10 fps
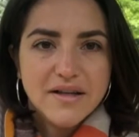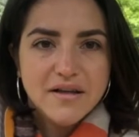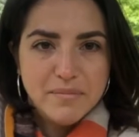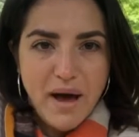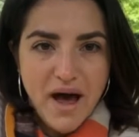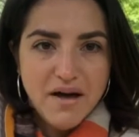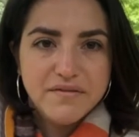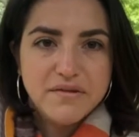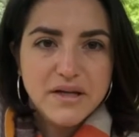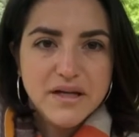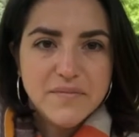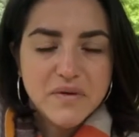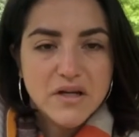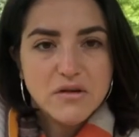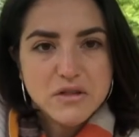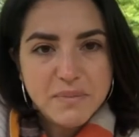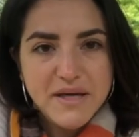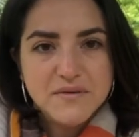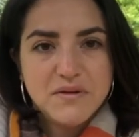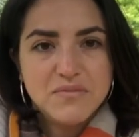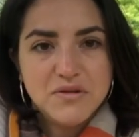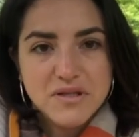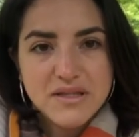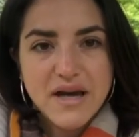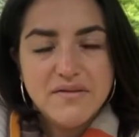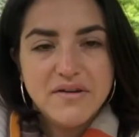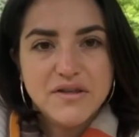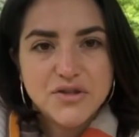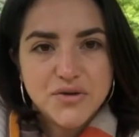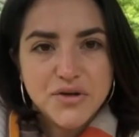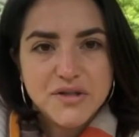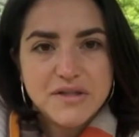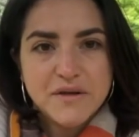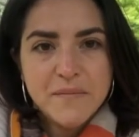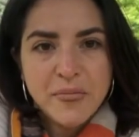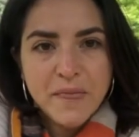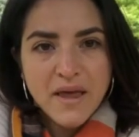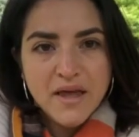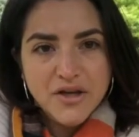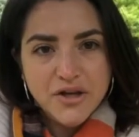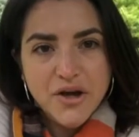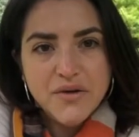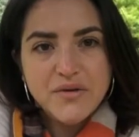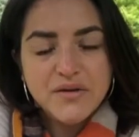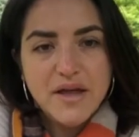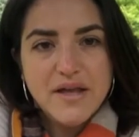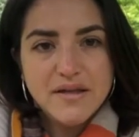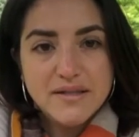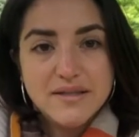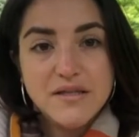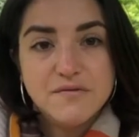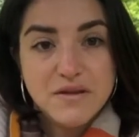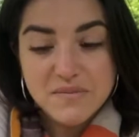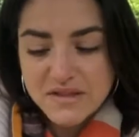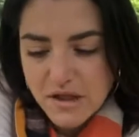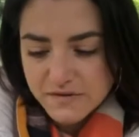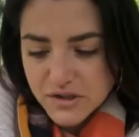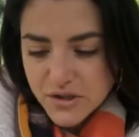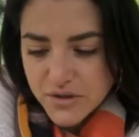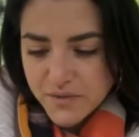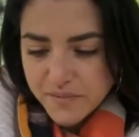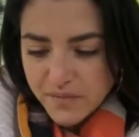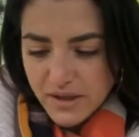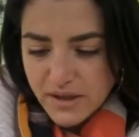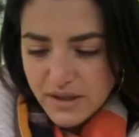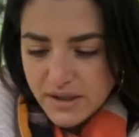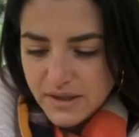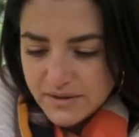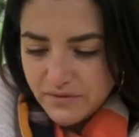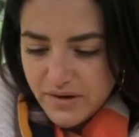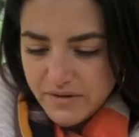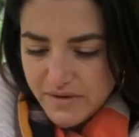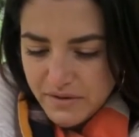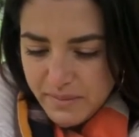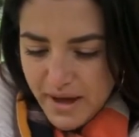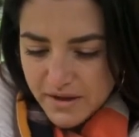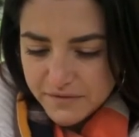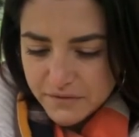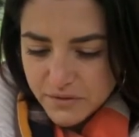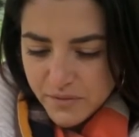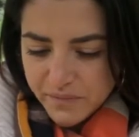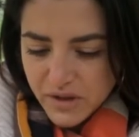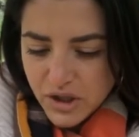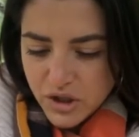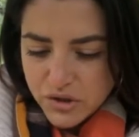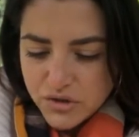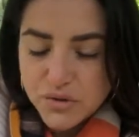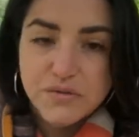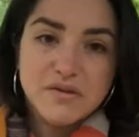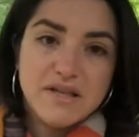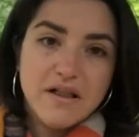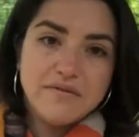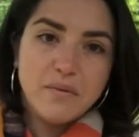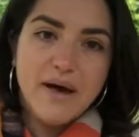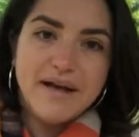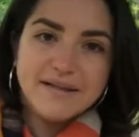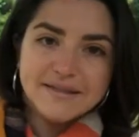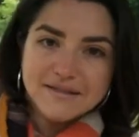powerfully, and hold space for them to discover the truths, and see it for themselves too. It is very, very powerful tool for self-awareness,